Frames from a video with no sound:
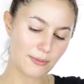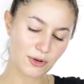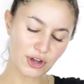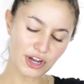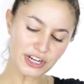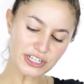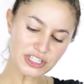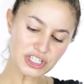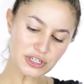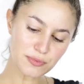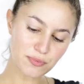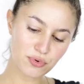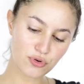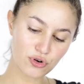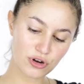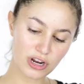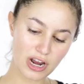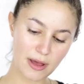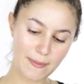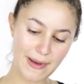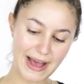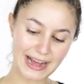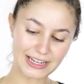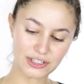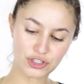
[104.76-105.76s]
I'm going to
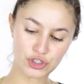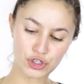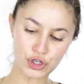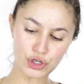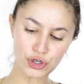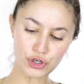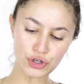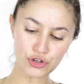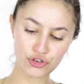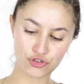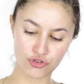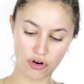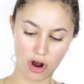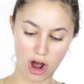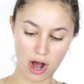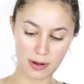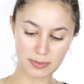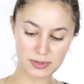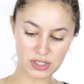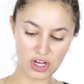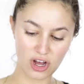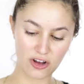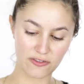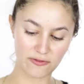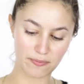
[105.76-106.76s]
put about 2
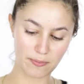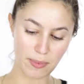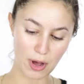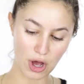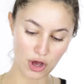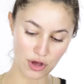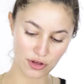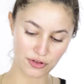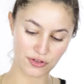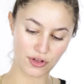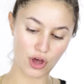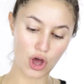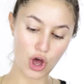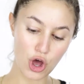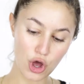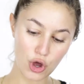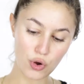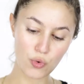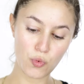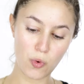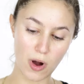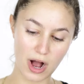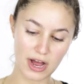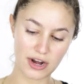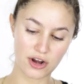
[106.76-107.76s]
drops of both
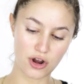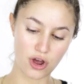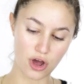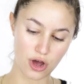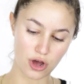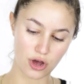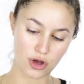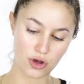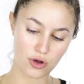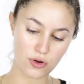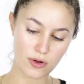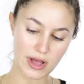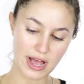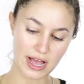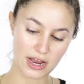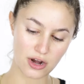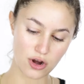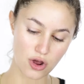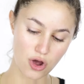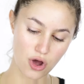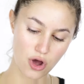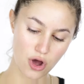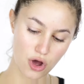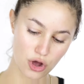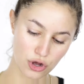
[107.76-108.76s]
010
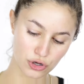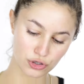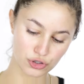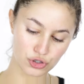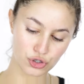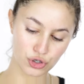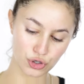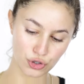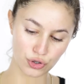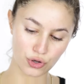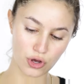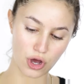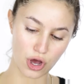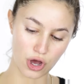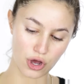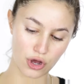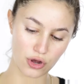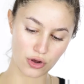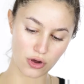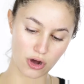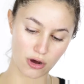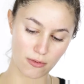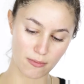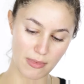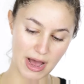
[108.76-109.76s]
and 020
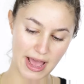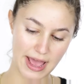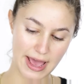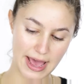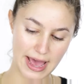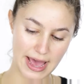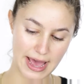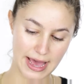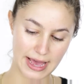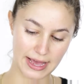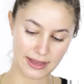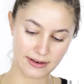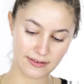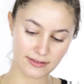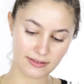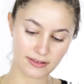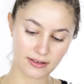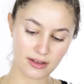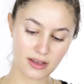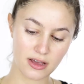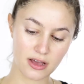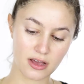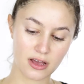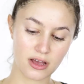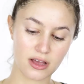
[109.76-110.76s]
on my hand.
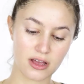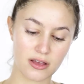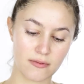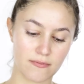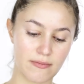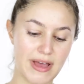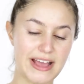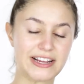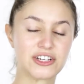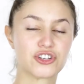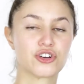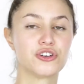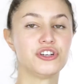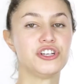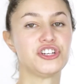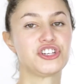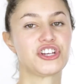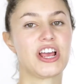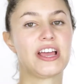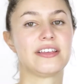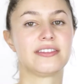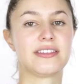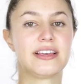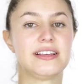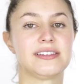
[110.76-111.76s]
Make sure you
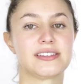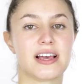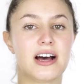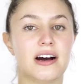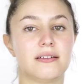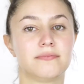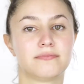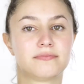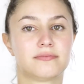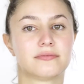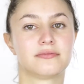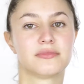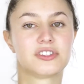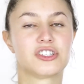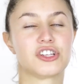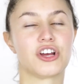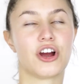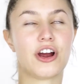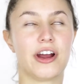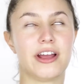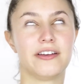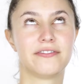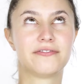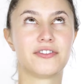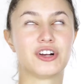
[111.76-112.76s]
shake these up.
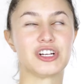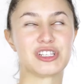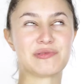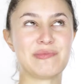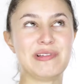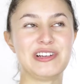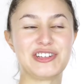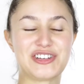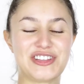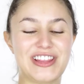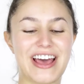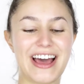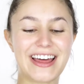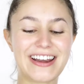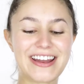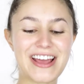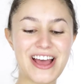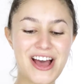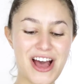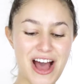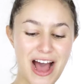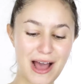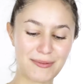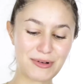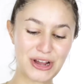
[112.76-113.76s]
Sorry, forgot to mention that.
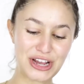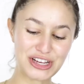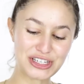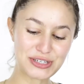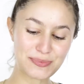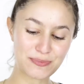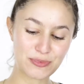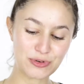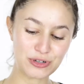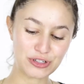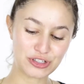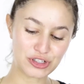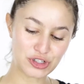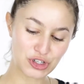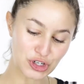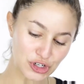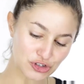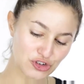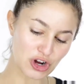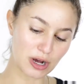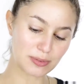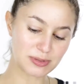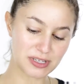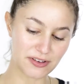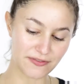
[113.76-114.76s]
I'm going to put
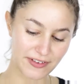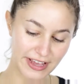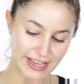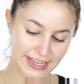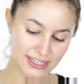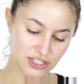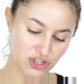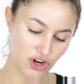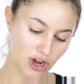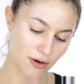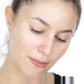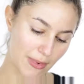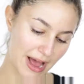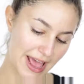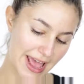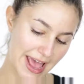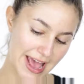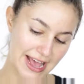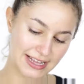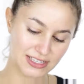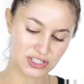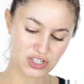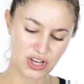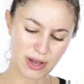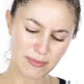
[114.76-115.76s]
2 drops of each on my
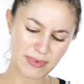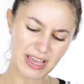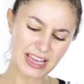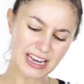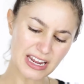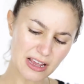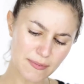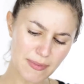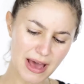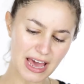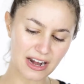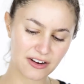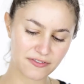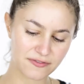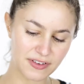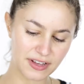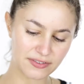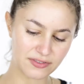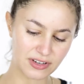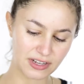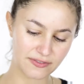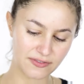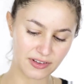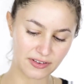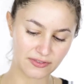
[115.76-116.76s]
hand, so I'm getting about a
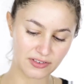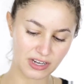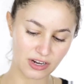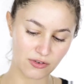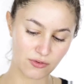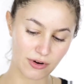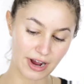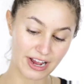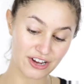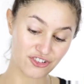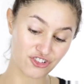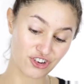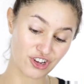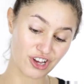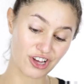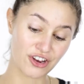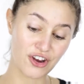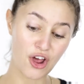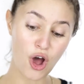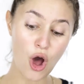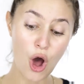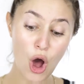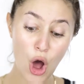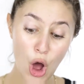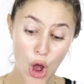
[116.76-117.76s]
50-50 ratio,
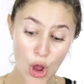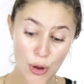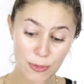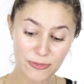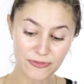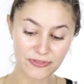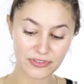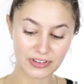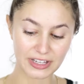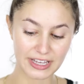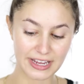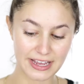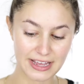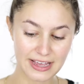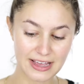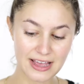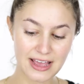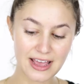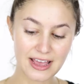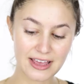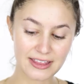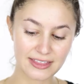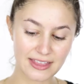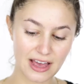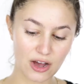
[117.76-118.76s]
and hopefully
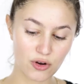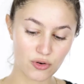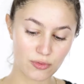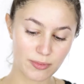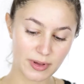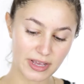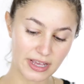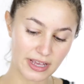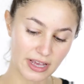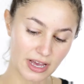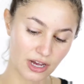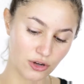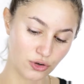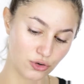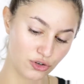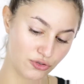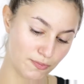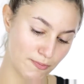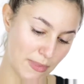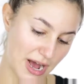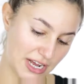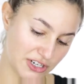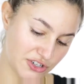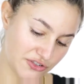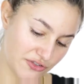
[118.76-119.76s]
that will be a
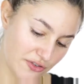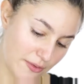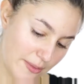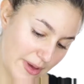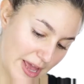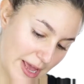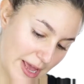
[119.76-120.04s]
good match for